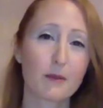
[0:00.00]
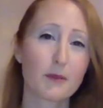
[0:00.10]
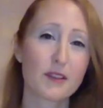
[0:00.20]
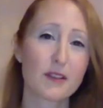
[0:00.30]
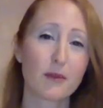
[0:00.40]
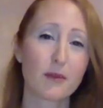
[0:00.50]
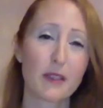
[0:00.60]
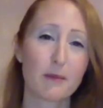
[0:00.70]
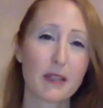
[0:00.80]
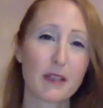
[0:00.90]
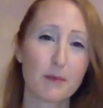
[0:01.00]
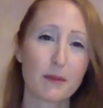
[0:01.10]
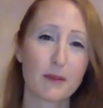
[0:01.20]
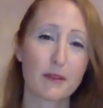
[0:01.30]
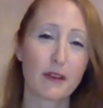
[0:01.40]
There were so many
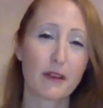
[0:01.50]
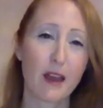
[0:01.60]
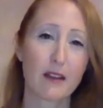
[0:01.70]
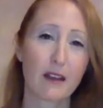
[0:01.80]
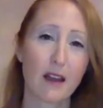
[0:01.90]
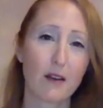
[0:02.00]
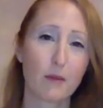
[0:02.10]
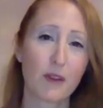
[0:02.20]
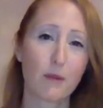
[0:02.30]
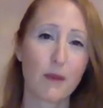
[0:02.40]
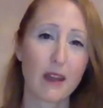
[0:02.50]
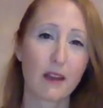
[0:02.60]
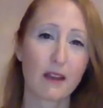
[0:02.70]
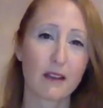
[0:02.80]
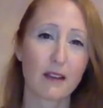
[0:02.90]
people that helped to
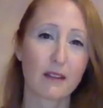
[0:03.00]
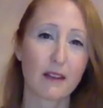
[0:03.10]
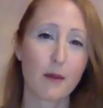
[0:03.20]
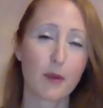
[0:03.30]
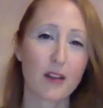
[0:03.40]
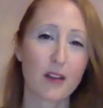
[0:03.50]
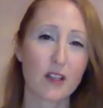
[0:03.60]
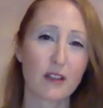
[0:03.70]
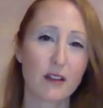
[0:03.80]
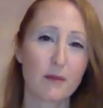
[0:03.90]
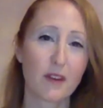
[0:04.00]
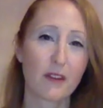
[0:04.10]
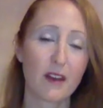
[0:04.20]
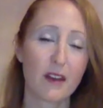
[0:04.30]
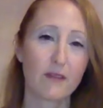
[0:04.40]
make that project come to
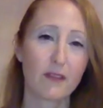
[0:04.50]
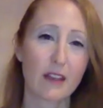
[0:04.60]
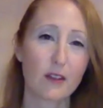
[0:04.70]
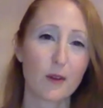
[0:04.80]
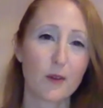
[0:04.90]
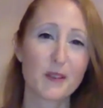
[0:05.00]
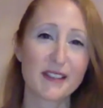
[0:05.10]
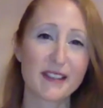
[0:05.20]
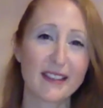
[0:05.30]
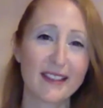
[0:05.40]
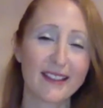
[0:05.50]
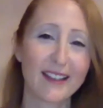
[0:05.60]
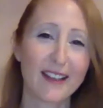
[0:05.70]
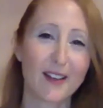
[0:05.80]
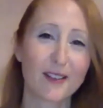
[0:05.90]
life that you don't see,
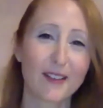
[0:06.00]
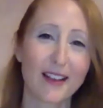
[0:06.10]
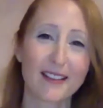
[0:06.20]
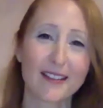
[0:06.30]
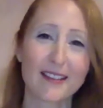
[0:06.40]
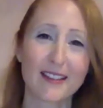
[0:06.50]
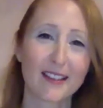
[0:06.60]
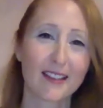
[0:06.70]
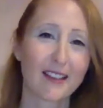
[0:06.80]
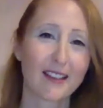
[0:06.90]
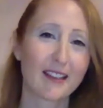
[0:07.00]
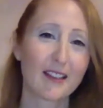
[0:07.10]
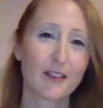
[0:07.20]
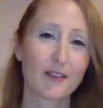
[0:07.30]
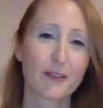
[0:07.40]
you know, and, you
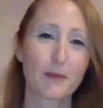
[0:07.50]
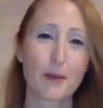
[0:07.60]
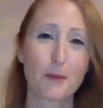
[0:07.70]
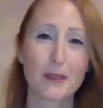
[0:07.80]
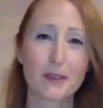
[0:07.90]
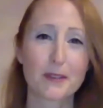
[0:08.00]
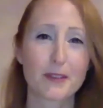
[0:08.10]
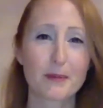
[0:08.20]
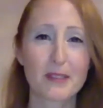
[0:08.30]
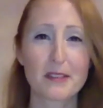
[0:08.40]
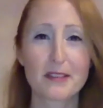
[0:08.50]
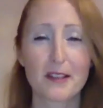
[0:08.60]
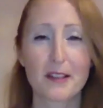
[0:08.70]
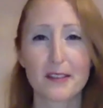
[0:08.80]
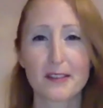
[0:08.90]
know, from my window treatment
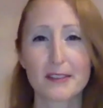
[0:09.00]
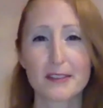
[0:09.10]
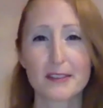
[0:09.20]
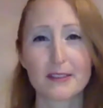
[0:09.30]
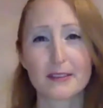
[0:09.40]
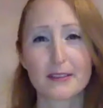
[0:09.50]
installer to